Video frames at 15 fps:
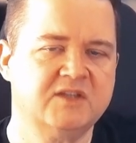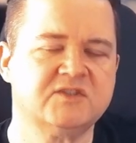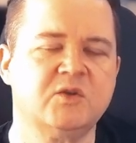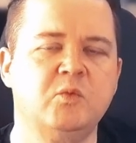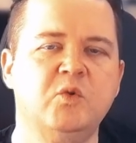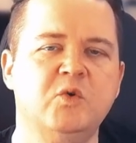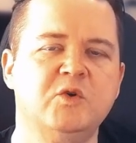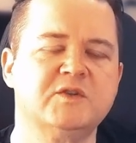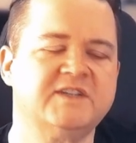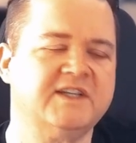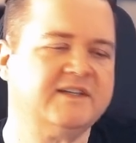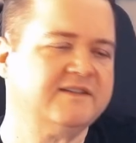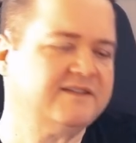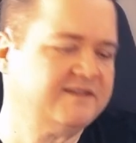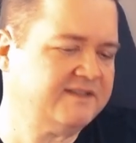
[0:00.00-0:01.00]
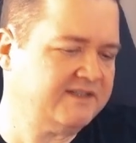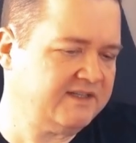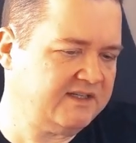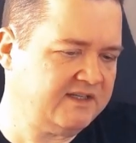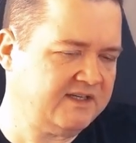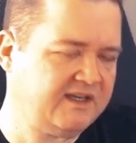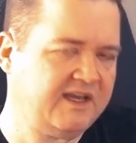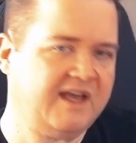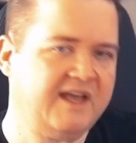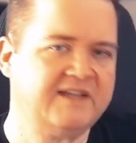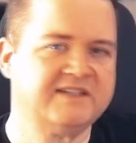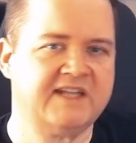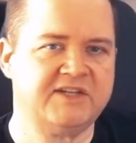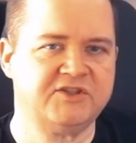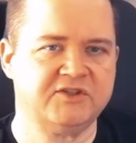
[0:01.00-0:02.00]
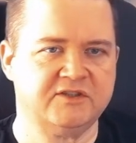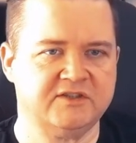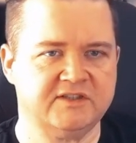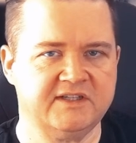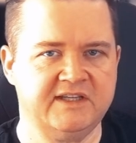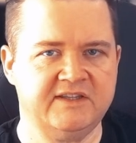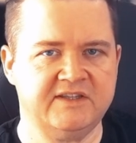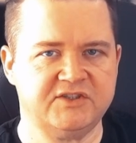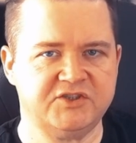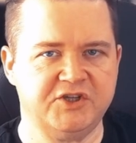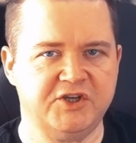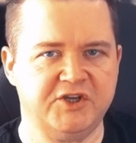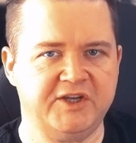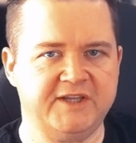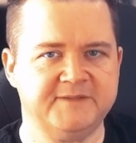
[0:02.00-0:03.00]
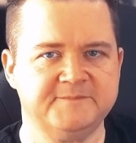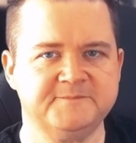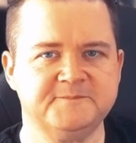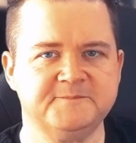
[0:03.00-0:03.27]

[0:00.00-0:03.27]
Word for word: So water, essential in this journey.